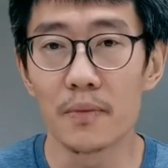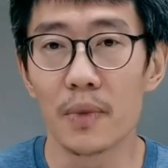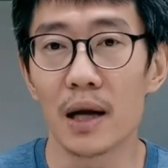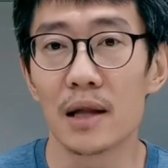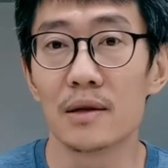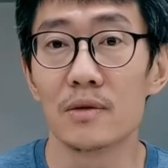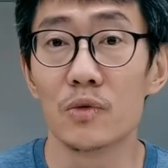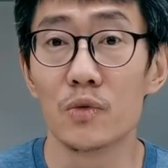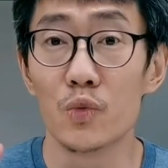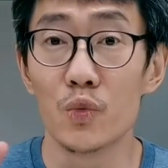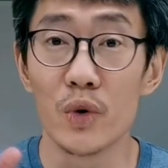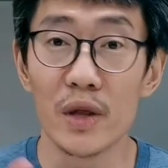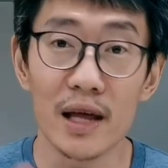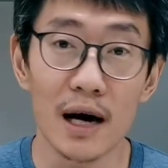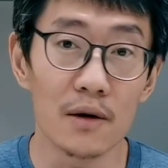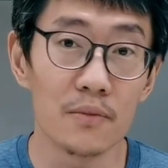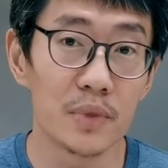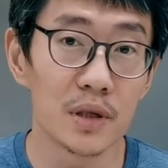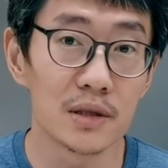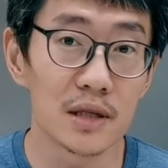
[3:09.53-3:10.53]
But
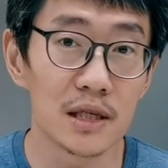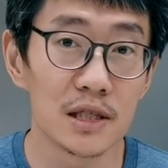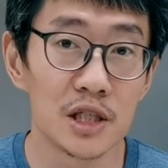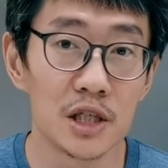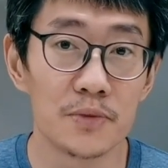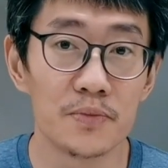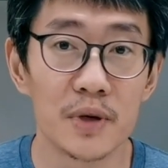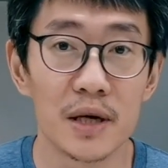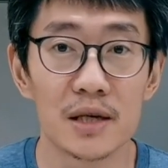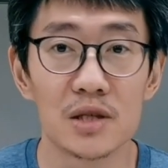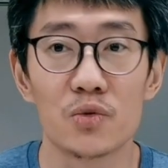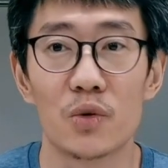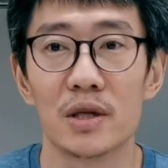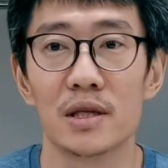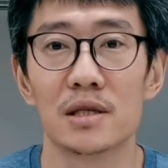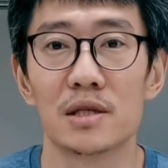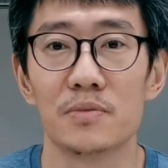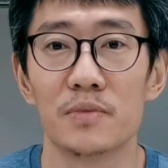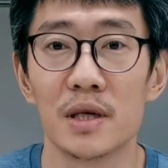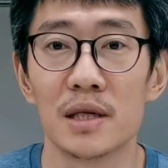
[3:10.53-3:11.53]
without built-in GPS, what
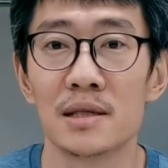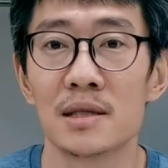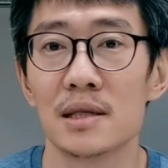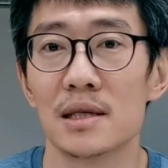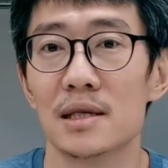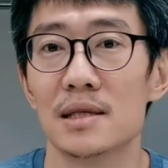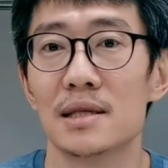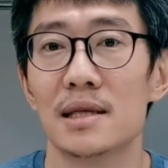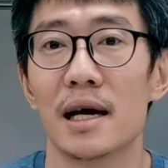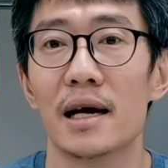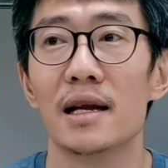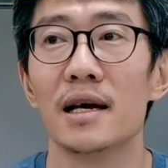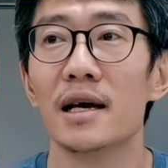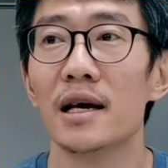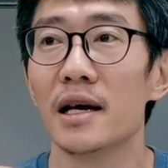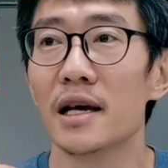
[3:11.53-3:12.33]
this means is that